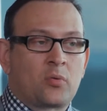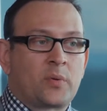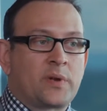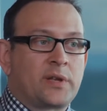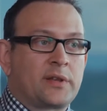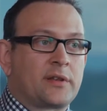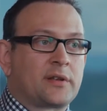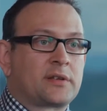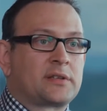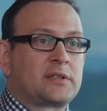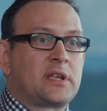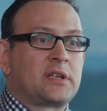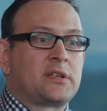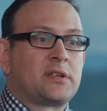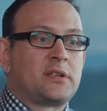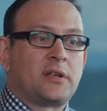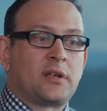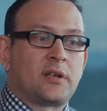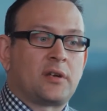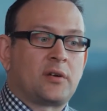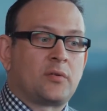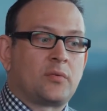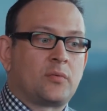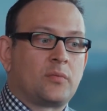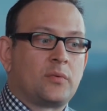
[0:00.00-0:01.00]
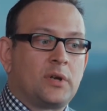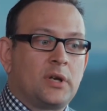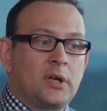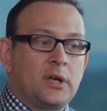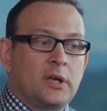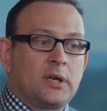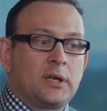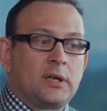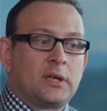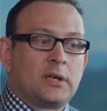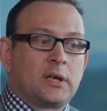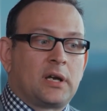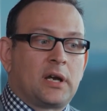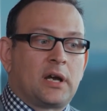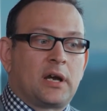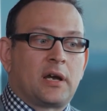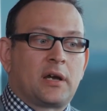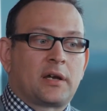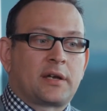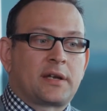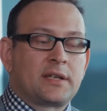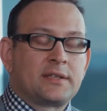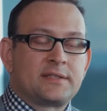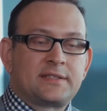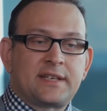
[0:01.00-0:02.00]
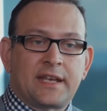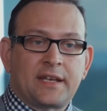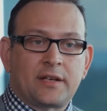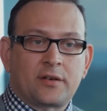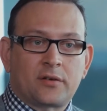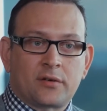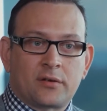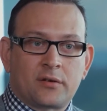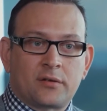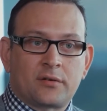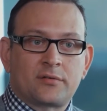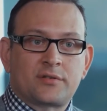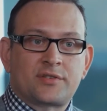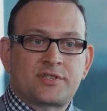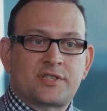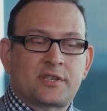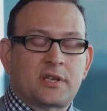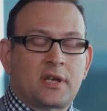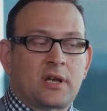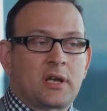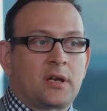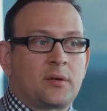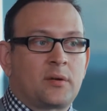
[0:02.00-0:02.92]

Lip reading: We looked at containers.